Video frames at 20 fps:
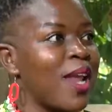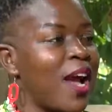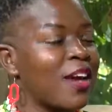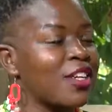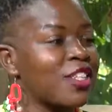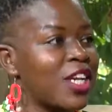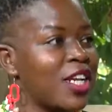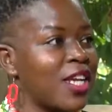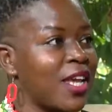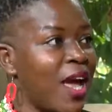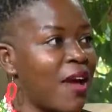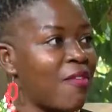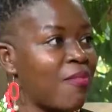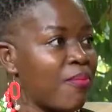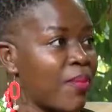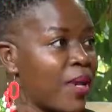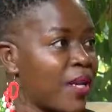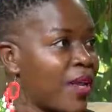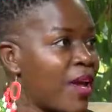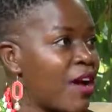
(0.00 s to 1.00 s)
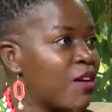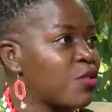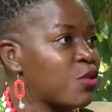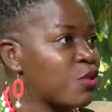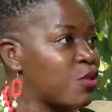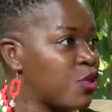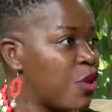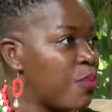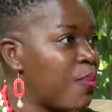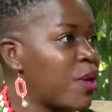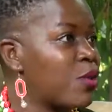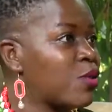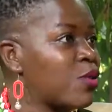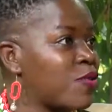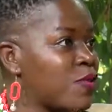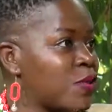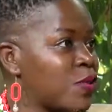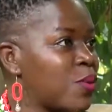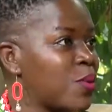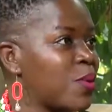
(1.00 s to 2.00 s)
actually have made girls drop out of
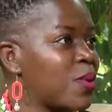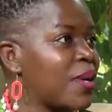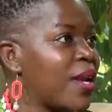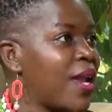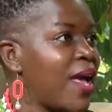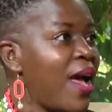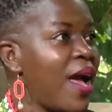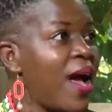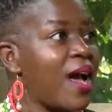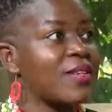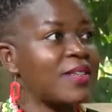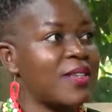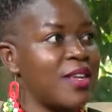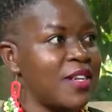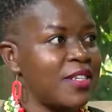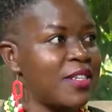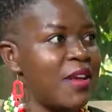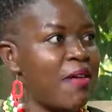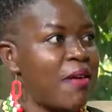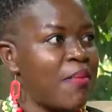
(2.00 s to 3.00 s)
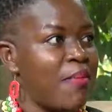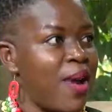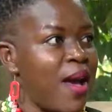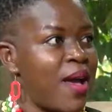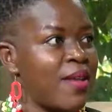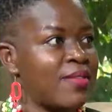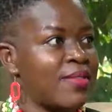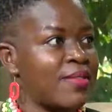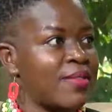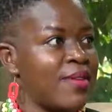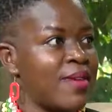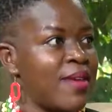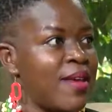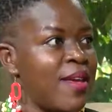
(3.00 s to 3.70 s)
school, are sanitary pads.